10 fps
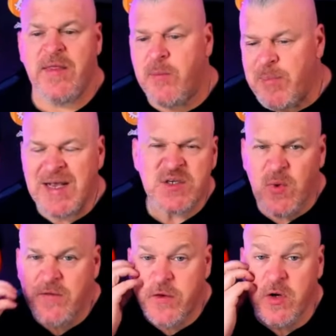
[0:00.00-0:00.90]
And the
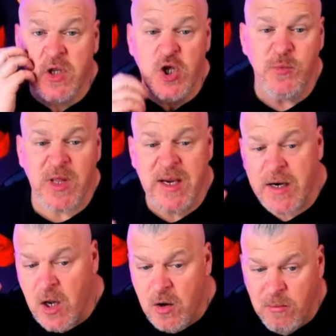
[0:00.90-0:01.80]
best way for you to
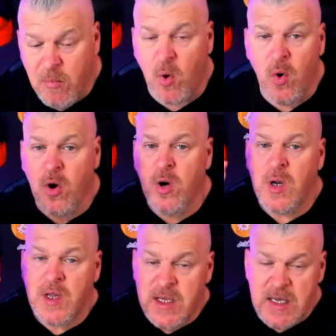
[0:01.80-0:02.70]
accumulate more